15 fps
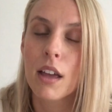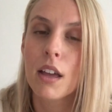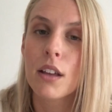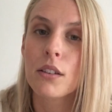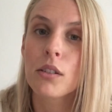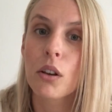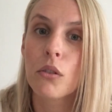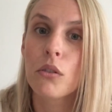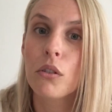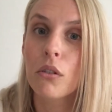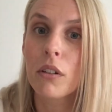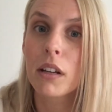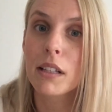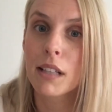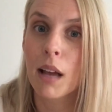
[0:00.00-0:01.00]
So your
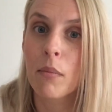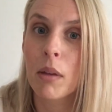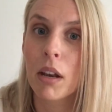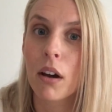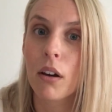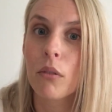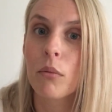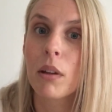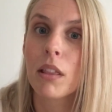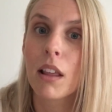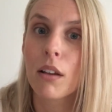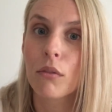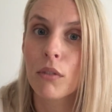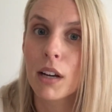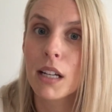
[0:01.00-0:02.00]
examiner, when they're
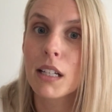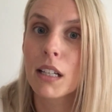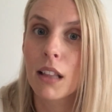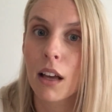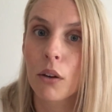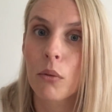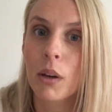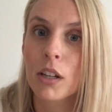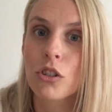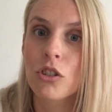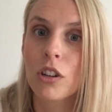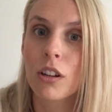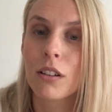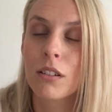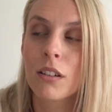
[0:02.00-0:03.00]
reading that
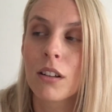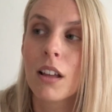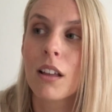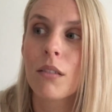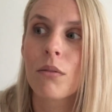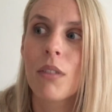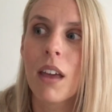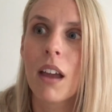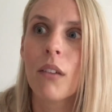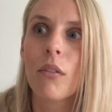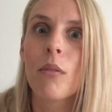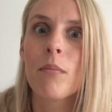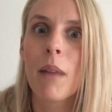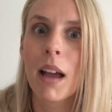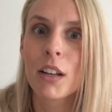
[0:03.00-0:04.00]
question, they're
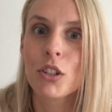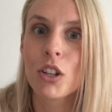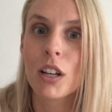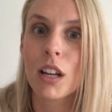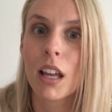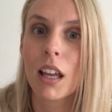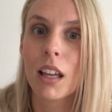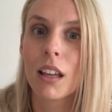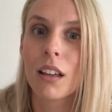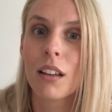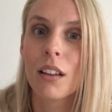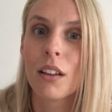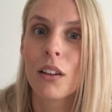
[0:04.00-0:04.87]
imagining